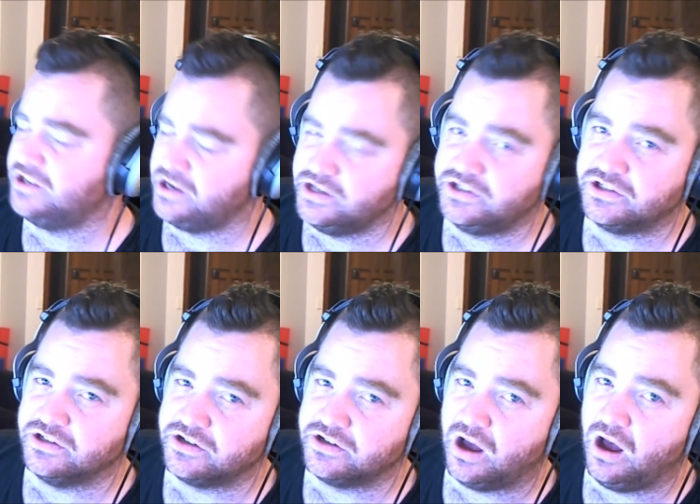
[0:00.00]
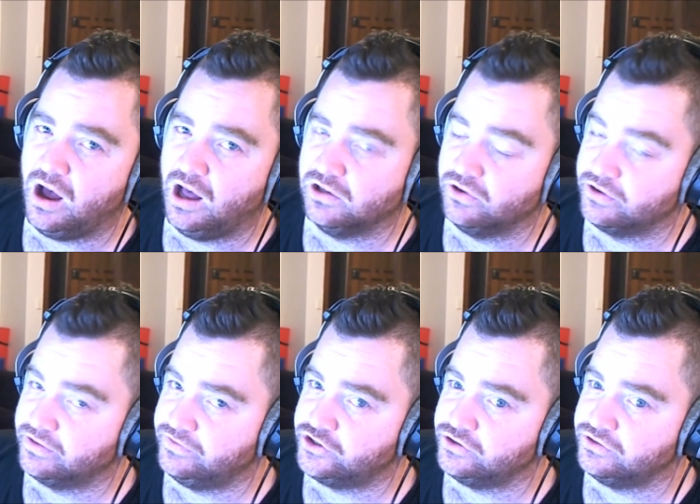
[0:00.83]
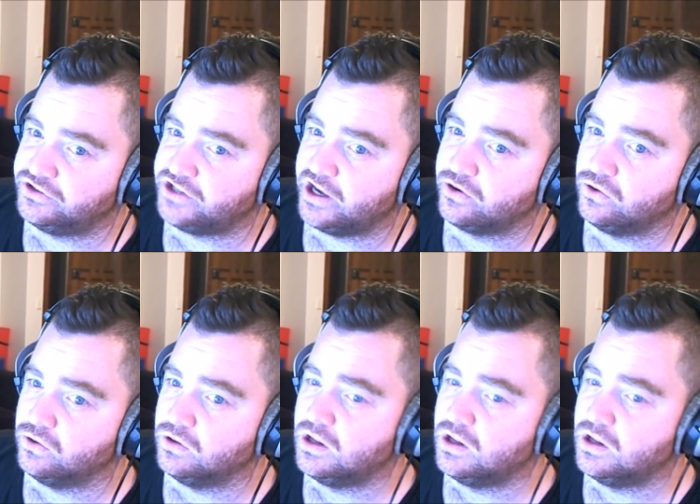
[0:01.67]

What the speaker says: isn't a lot of juice at all.